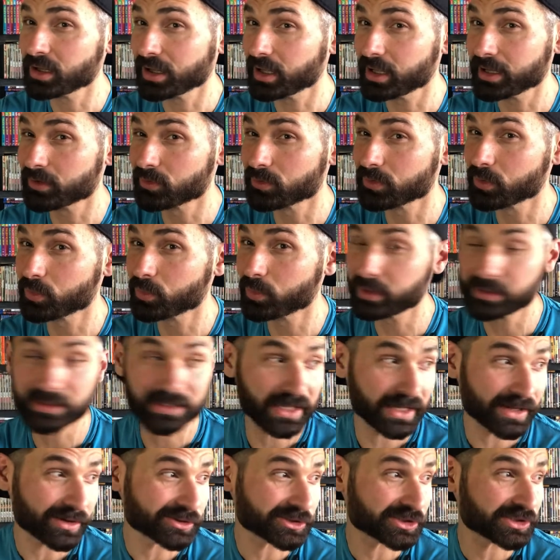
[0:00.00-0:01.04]
I don't know what
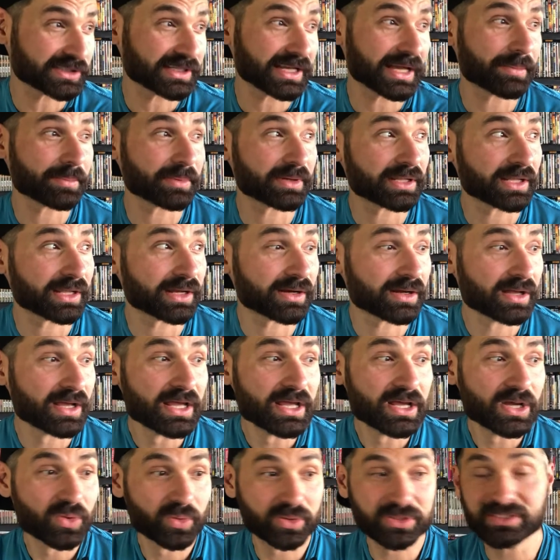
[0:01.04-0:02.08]
the hell just happened there,
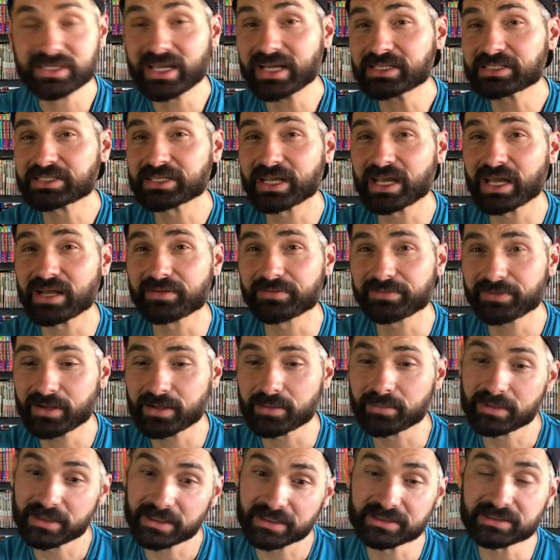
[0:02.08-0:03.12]
which is actually kind of
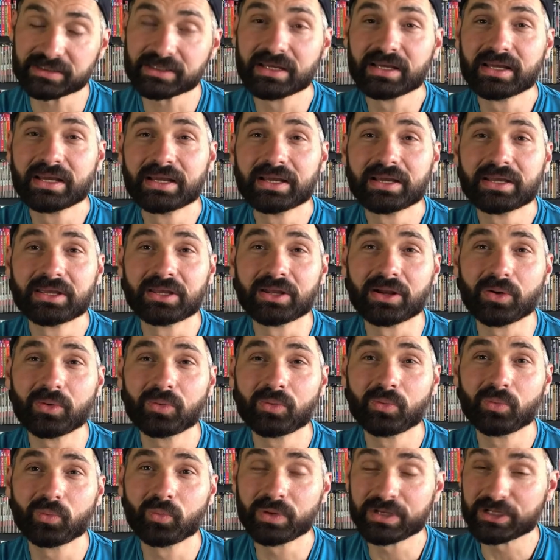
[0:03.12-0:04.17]
funny because, you know,
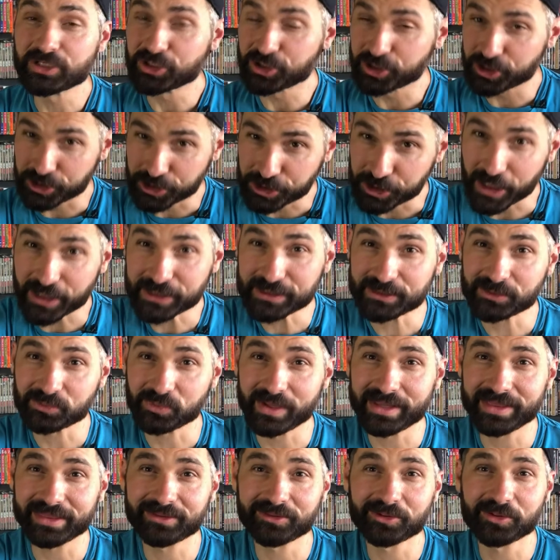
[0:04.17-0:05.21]
we just
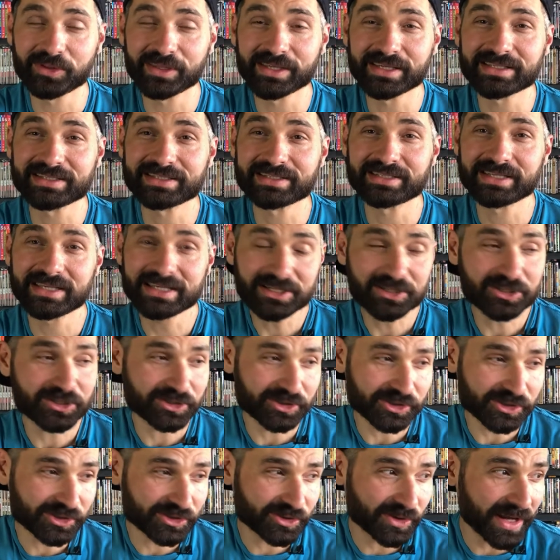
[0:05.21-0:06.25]
went through this
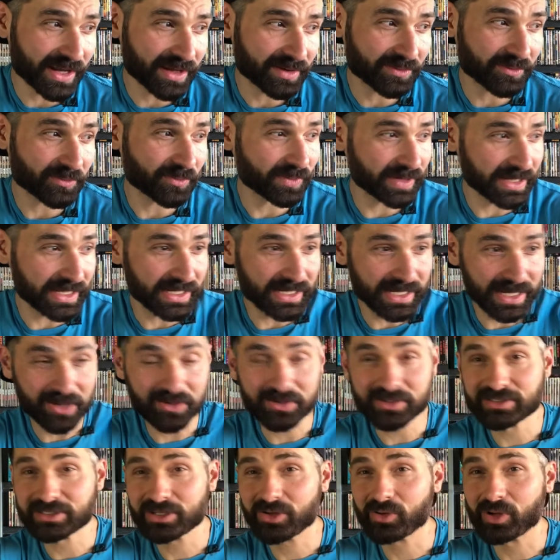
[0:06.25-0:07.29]
teacher strike in
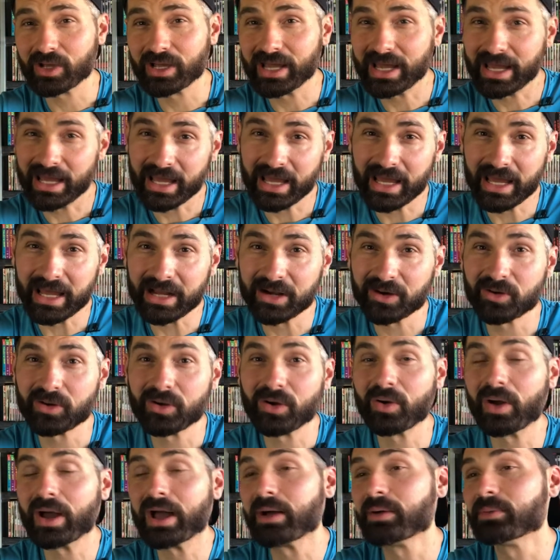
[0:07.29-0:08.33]
Arizona. I, I don't
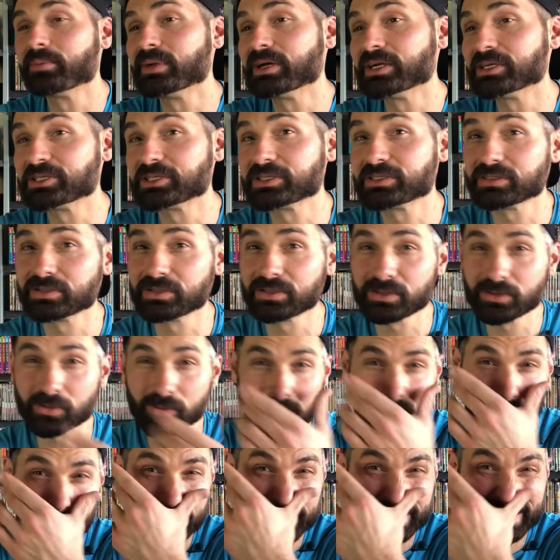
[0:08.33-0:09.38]
know how much you
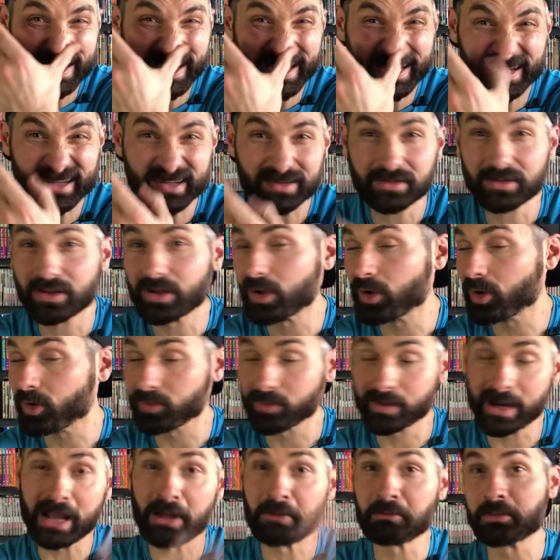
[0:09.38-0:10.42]
guys had it all
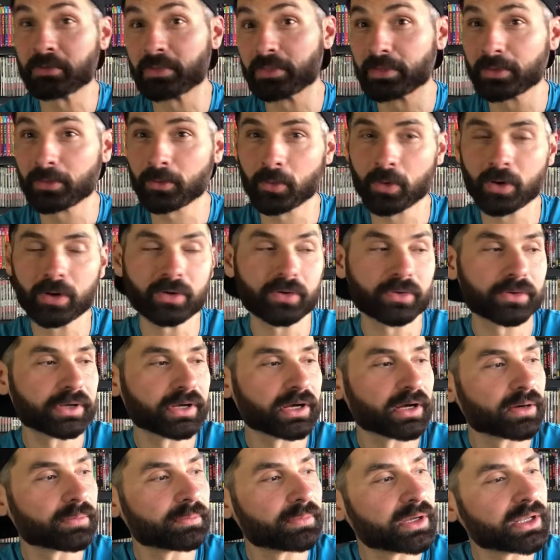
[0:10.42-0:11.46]
around the world
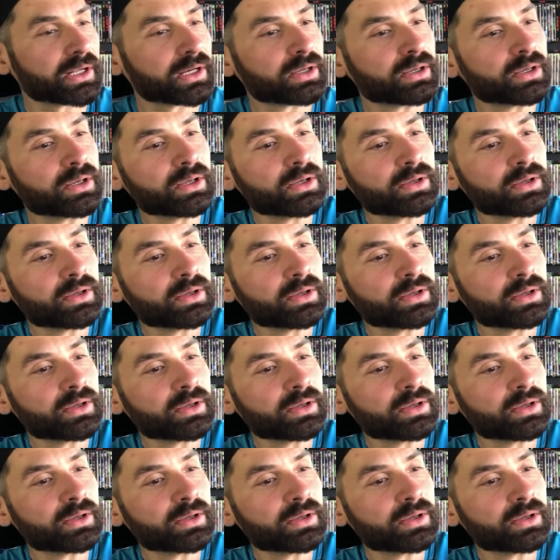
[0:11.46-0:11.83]
here, but